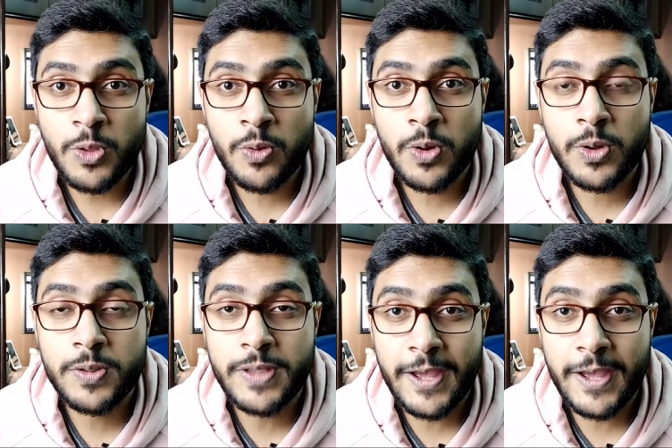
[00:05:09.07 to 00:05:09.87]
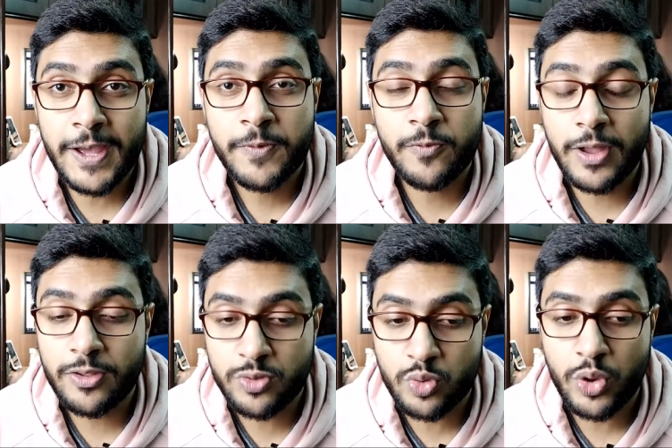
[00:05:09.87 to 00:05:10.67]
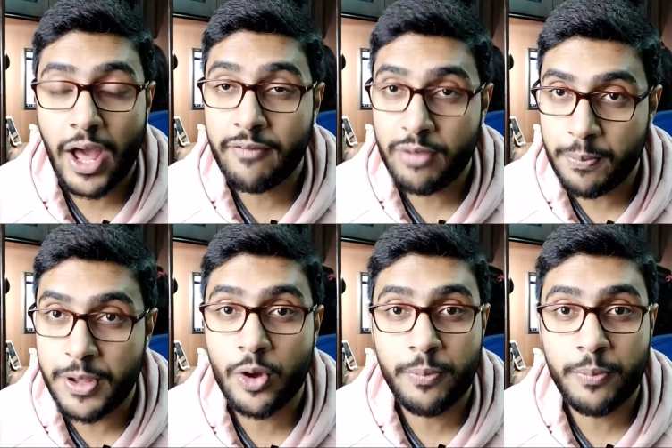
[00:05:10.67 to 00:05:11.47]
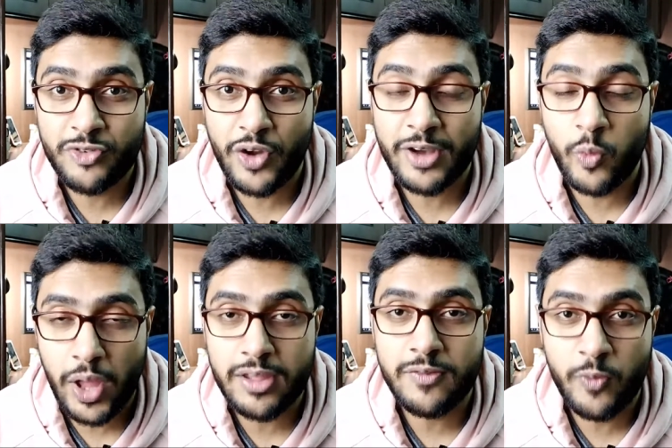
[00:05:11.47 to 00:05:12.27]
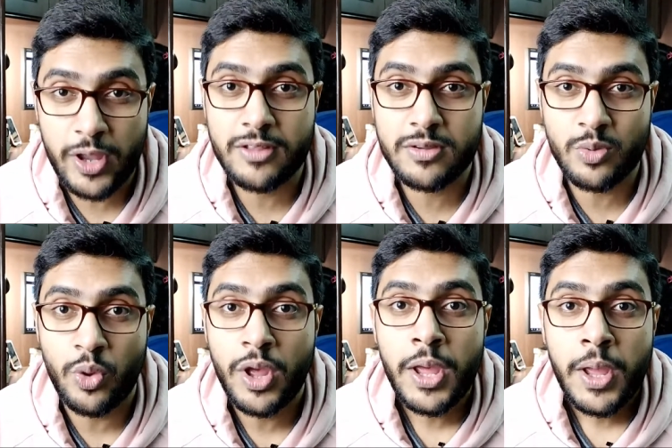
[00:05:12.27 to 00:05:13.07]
uh, there very soon i will be on my track very very soon